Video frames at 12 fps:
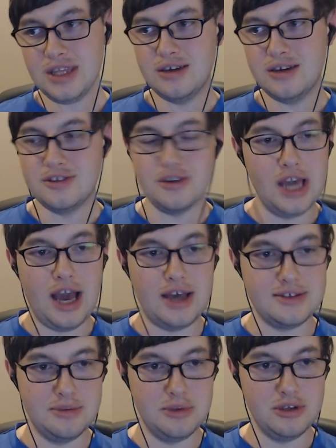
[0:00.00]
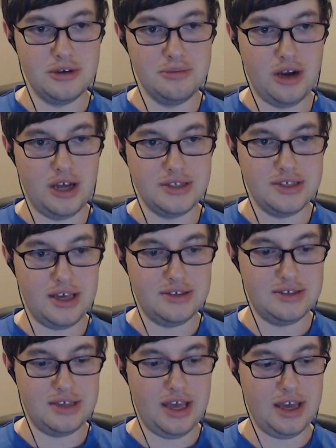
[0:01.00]
So yeah, similar
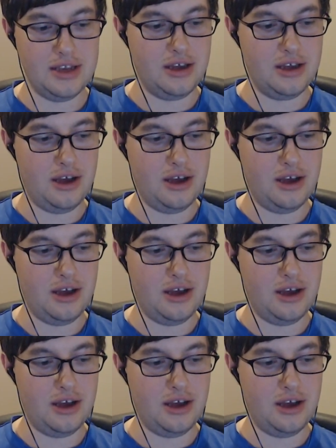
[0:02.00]
process, and